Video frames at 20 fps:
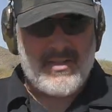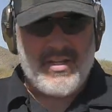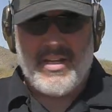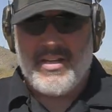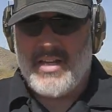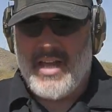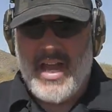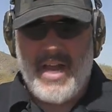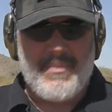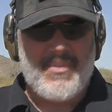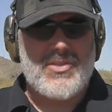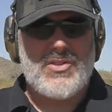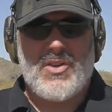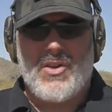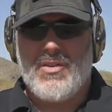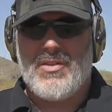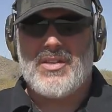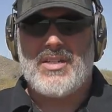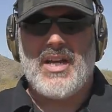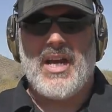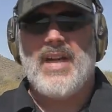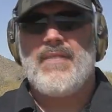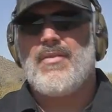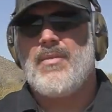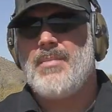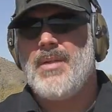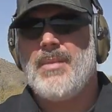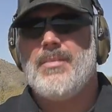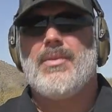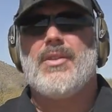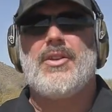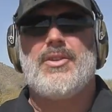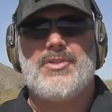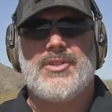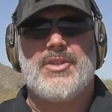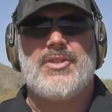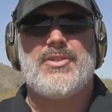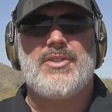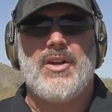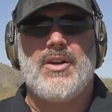It happens all the time for people that are
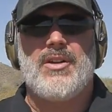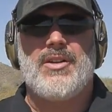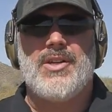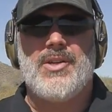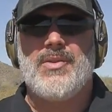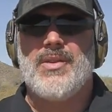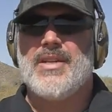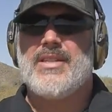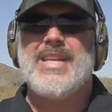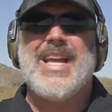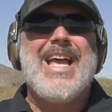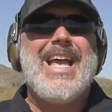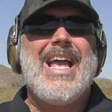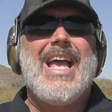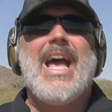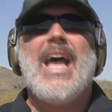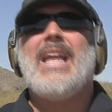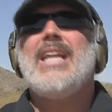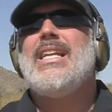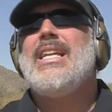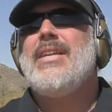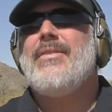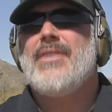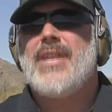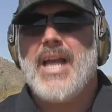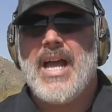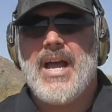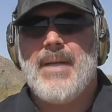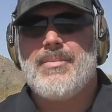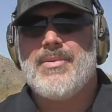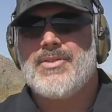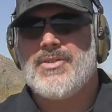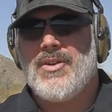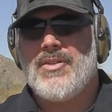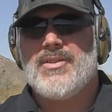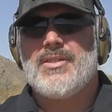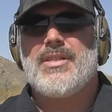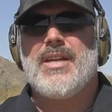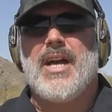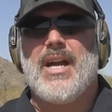just starting to do this. And it even happens
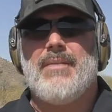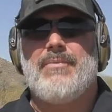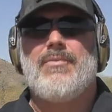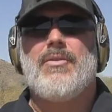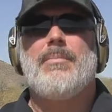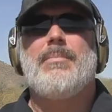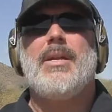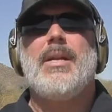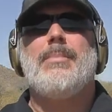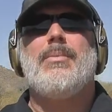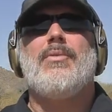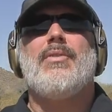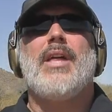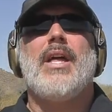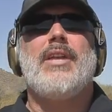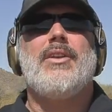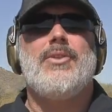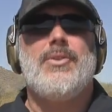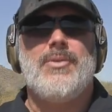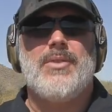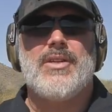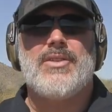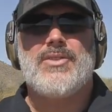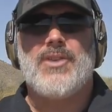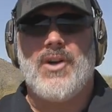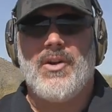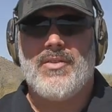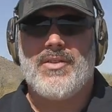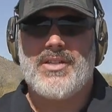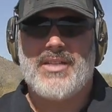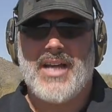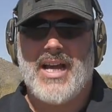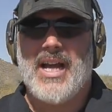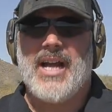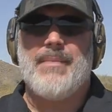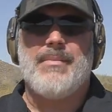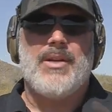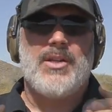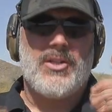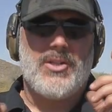all the time for people that do this all the
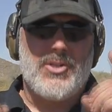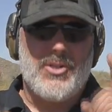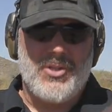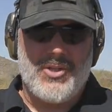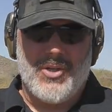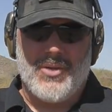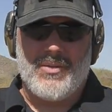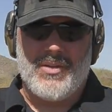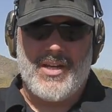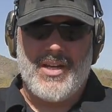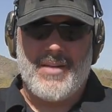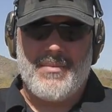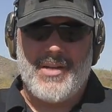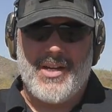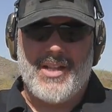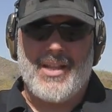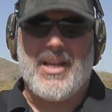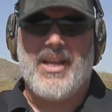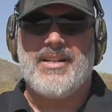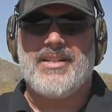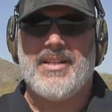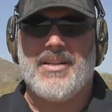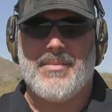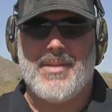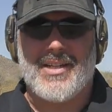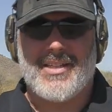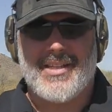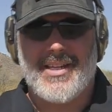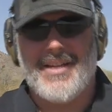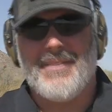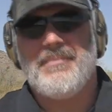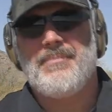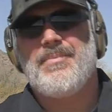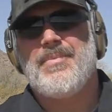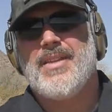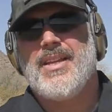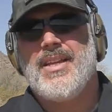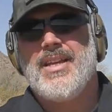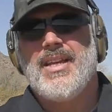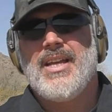time. Don't let anybody lie to you about that.
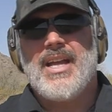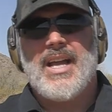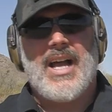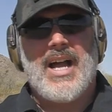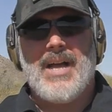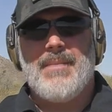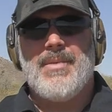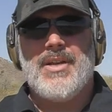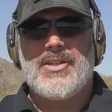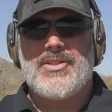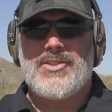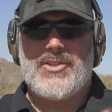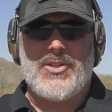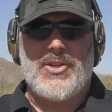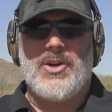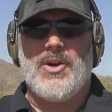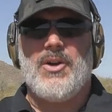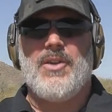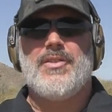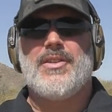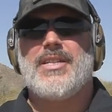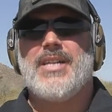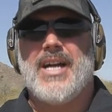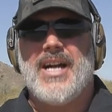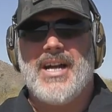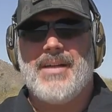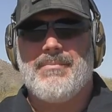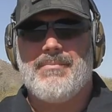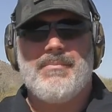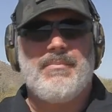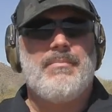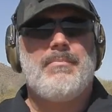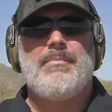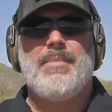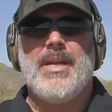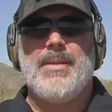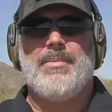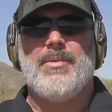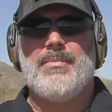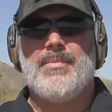I miss all the time.
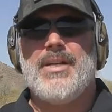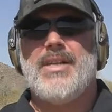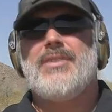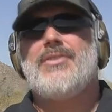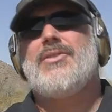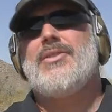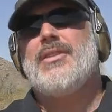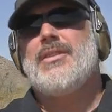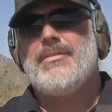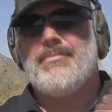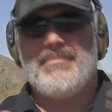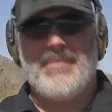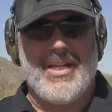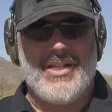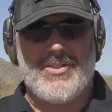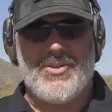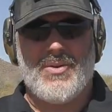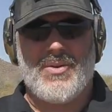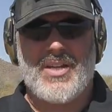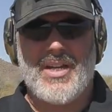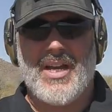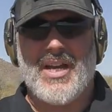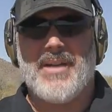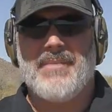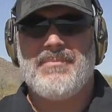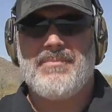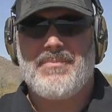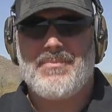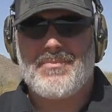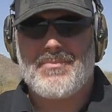People miss, it's okay.